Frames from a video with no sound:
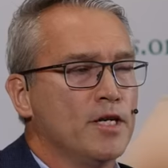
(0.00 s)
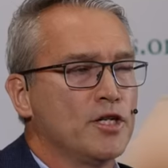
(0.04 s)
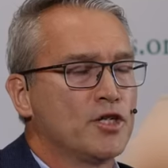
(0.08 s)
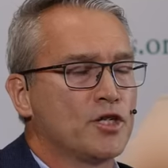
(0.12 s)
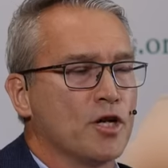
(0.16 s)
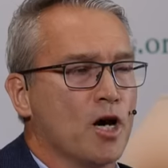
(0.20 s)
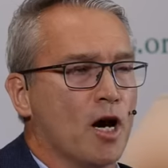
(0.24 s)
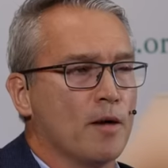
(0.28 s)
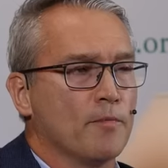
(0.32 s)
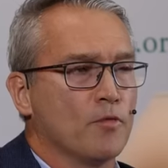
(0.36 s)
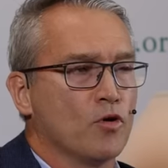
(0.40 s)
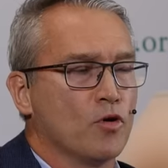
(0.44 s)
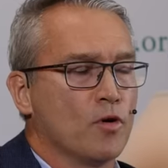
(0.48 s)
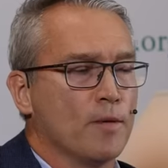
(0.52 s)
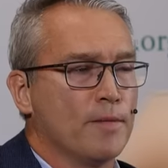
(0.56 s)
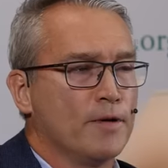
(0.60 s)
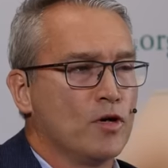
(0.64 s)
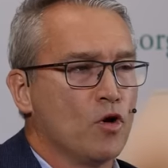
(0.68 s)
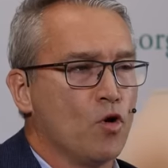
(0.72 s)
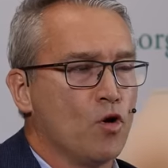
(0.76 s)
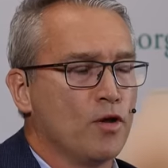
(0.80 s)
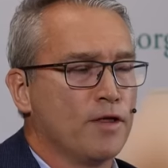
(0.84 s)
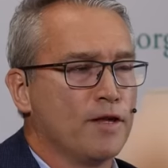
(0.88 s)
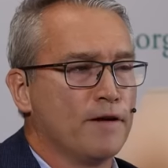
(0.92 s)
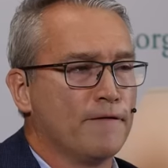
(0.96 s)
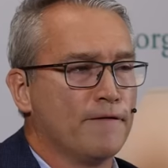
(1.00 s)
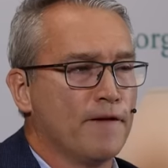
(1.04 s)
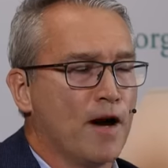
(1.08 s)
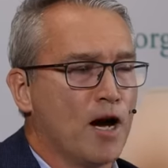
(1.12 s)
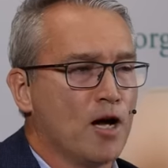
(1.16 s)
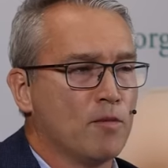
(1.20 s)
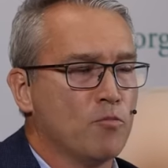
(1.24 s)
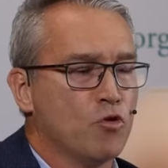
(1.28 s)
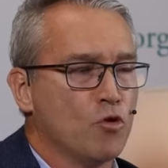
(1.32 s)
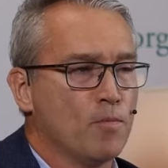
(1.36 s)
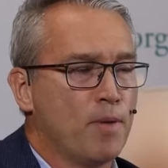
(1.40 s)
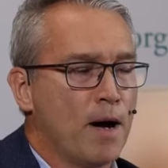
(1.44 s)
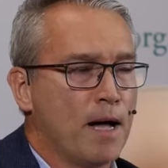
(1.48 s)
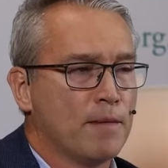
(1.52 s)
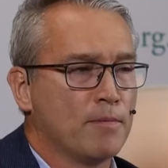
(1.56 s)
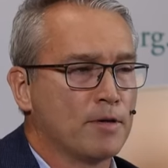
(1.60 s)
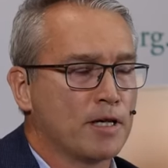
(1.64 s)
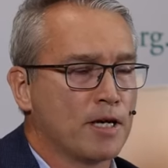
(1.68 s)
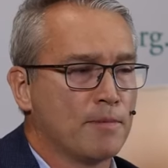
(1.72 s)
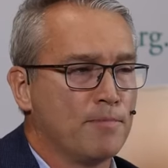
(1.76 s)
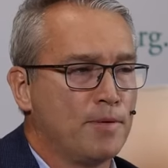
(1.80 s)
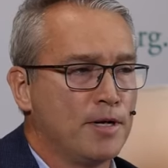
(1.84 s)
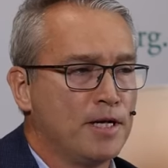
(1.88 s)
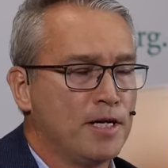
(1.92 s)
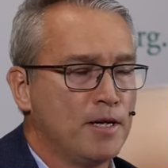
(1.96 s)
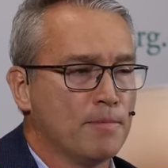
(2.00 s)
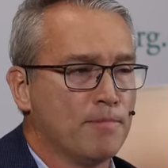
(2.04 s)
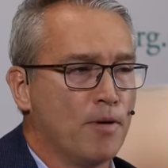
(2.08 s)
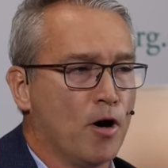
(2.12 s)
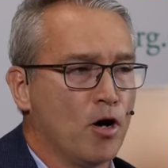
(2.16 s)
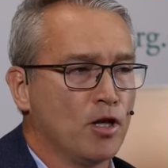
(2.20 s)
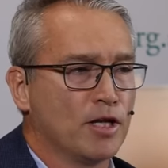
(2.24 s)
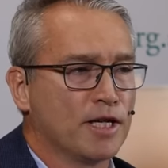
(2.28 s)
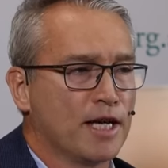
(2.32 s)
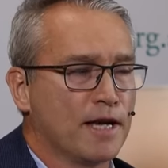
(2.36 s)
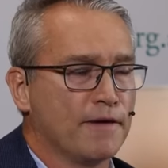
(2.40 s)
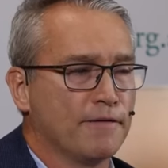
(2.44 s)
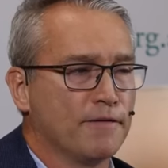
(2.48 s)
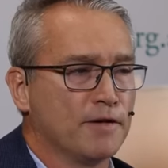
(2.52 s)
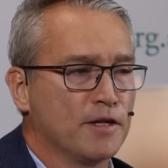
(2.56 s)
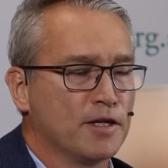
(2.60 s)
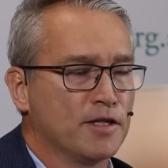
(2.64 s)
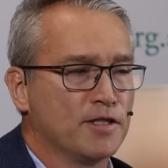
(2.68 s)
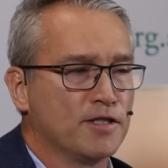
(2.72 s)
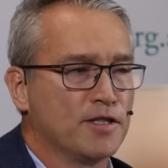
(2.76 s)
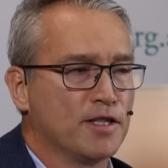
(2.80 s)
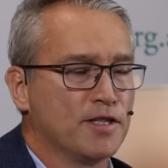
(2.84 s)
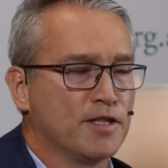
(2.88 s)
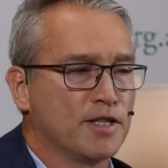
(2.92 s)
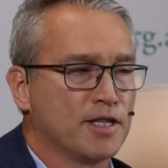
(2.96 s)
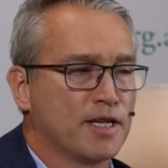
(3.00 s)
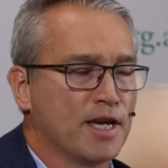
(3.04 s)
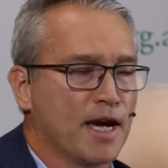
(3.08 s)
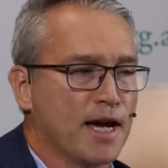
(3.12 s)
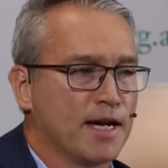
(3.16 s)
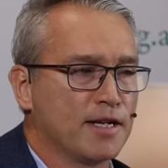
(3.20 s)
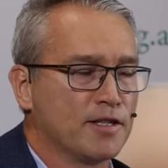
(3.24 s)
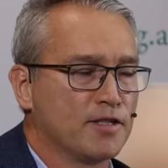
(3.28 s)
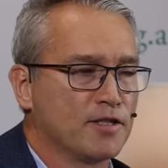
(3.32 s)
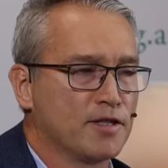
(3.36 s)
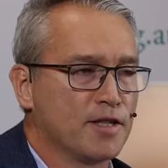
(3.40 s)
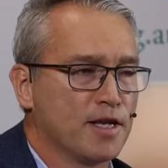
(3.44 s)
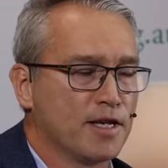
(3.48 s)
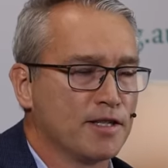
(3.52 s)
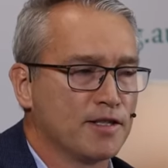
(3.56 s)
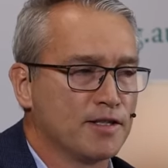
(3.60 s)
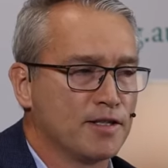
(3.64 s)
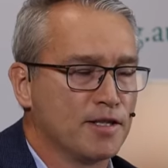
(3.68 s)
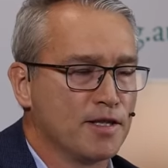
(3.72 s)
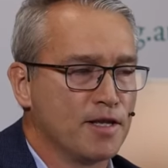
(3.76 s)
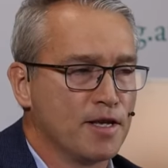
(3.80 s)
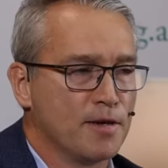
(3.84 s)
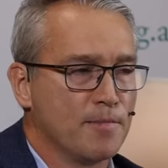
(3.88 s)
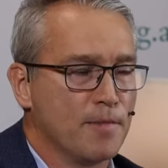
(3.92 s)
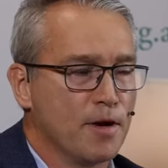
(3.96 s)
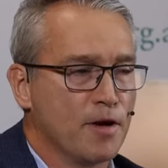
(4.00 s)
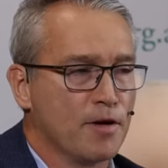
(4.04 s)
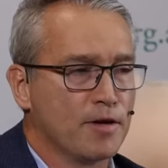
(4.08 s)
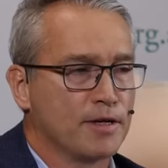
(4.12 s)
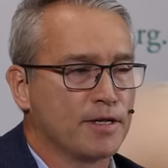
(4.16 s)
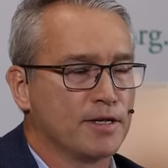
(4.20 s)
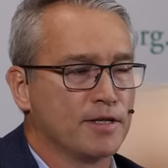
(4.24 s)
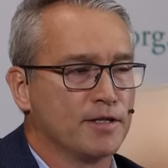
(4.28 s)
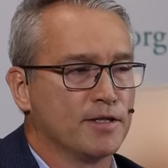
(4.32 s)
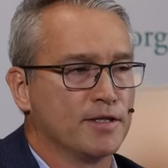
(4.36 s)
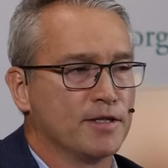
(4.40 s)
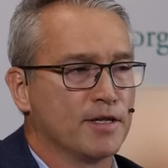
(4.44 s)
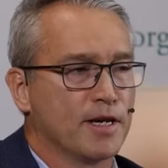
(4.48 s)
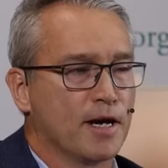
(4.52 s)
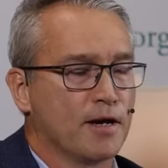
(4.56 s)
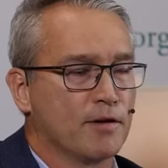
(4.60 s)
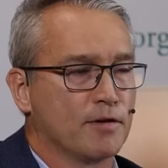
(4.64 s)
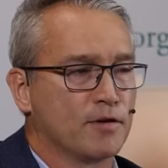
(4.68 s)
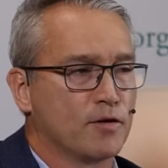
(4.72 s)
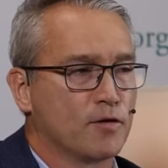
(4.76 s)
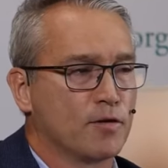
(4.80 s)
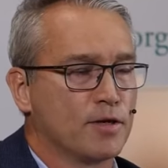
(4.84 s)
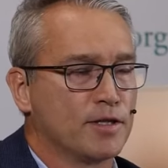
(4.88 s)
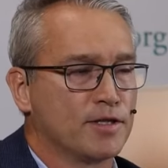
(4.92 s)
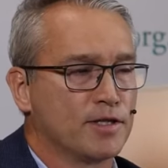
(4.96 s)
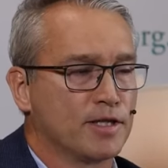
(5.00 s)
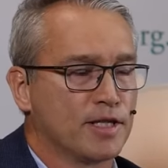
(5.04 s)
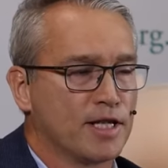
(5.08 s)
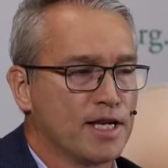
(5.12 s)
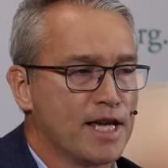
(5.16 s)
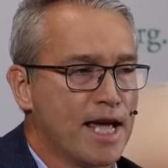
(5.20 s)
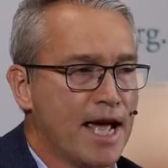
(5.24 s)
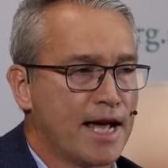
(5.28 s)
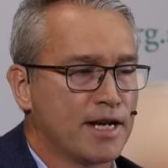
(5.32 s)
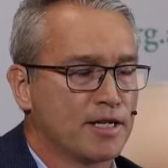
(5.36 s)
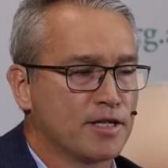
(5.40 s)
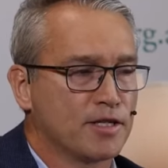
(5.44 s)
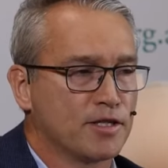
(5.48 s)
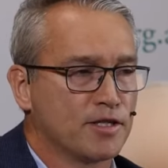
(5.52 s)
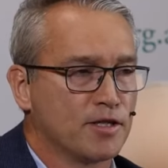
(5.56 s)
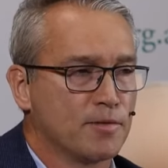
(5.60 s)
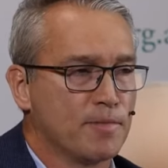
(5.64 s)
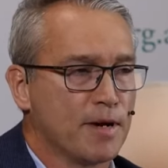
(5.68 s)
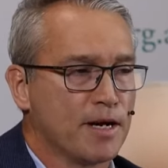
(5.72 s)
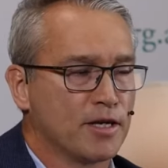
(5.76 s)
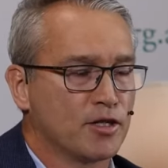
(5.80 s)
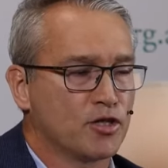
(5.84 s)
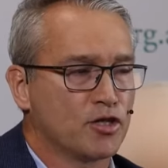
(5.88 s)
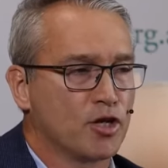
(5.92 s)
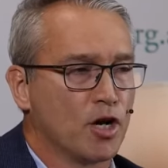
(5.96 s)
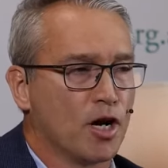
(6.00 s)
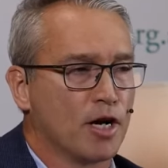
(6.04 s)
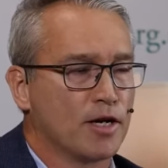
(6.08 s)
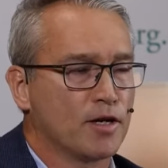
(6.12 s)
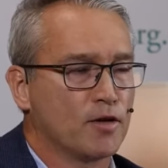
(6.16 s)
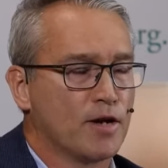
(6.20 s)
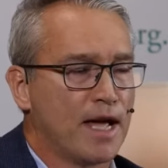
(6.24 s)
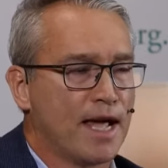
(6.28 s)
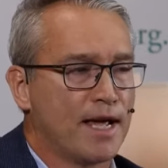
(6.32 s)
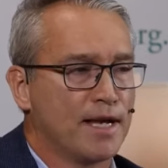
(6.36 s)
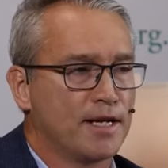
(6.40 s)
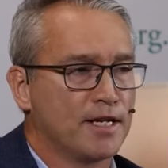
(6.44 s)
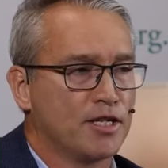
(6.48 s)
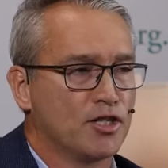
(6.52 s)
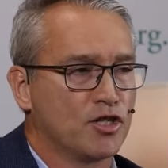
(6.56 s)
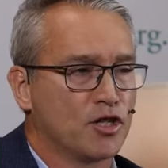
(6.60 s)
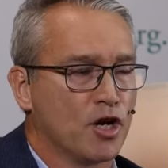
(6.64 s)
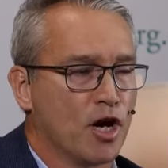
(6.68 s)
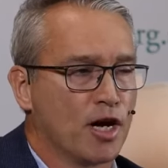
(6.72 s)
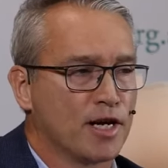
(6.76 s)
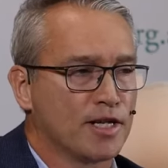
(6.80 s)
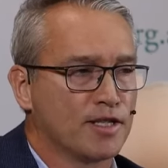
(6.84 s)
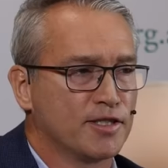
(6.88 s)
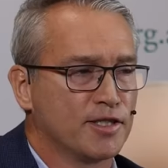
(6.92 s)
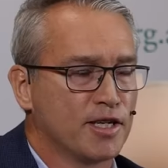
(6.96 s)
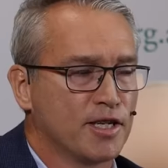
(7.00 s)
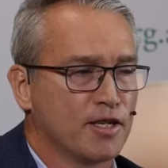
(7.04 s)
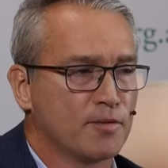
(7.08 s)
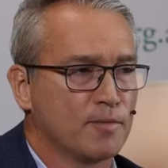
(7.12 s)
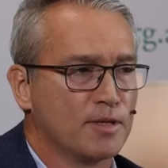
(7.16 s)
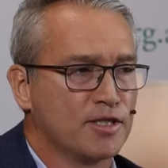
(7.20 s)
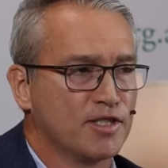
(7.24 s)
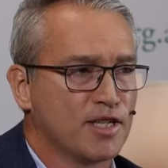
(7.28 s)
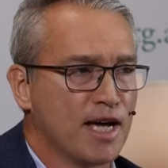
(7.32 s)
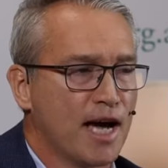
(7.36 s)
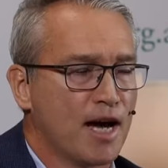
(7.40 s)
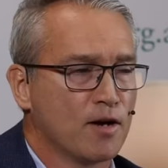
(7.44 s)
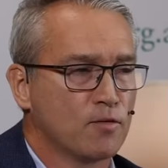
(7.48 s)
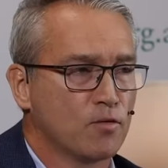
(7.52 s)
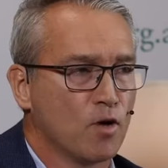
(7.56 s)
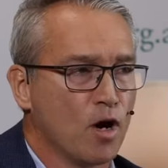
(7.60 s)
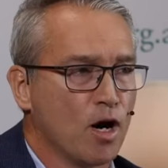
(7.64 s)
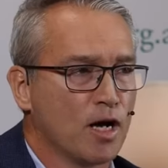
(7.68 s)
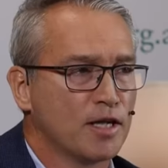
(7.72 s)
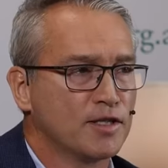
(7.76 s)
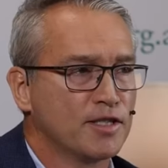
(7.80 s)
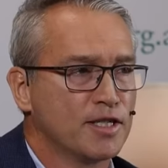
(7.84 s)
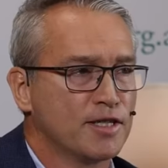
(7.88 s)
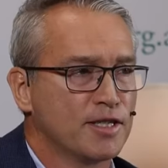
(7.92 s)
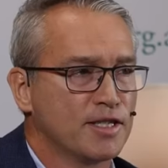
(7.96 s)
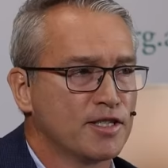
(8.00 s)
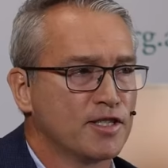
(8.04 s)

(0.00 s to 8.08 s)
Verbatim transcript: Mearsheimer, all the available public opinion polling evidence indicates that the Americans are increasingly anxious about China. Anti-China sentiments are rising.